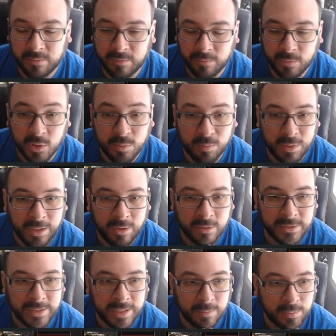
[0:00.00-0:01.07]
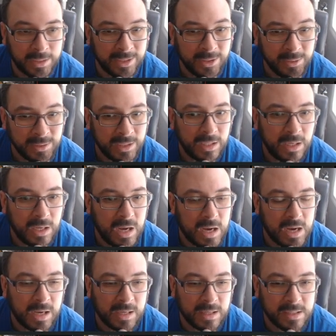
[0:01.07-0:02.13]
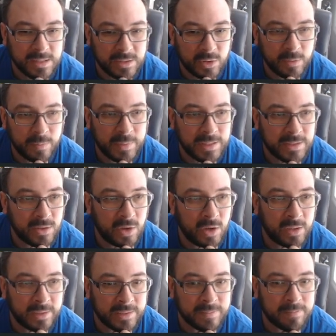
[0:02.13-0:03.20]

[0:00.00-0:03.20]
first player or second player. So the bid's not as